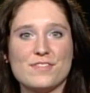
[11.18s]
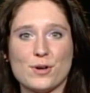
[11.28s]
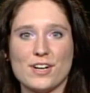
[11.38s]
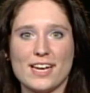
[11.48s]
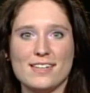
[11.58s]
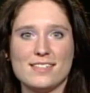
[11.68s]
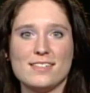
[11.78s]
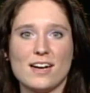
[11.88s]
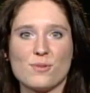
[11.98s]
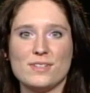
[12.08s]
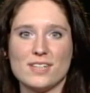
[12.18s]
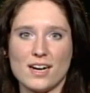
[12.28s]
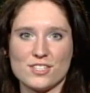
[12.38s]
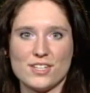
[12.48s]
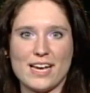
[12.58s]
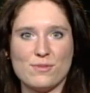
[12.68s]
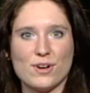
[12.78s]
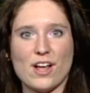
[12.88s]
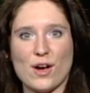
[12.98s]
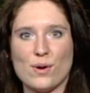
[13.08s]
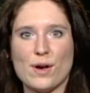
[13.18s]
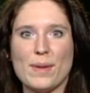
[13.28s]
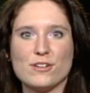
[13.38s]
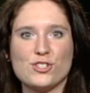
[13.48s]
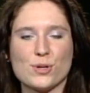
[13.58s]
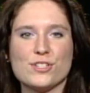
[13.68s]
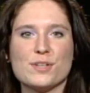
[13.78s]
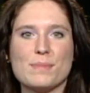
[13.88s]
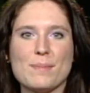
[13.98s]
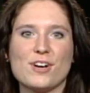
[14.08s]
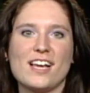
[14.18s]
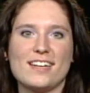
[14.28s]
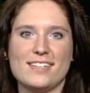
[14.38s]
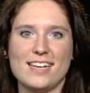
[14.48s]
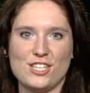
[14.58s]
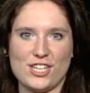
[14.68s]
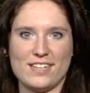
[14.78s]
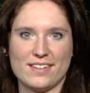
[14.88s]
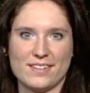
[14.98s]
of Oregon to talk with Dr. Edward O about short-term memory and attention.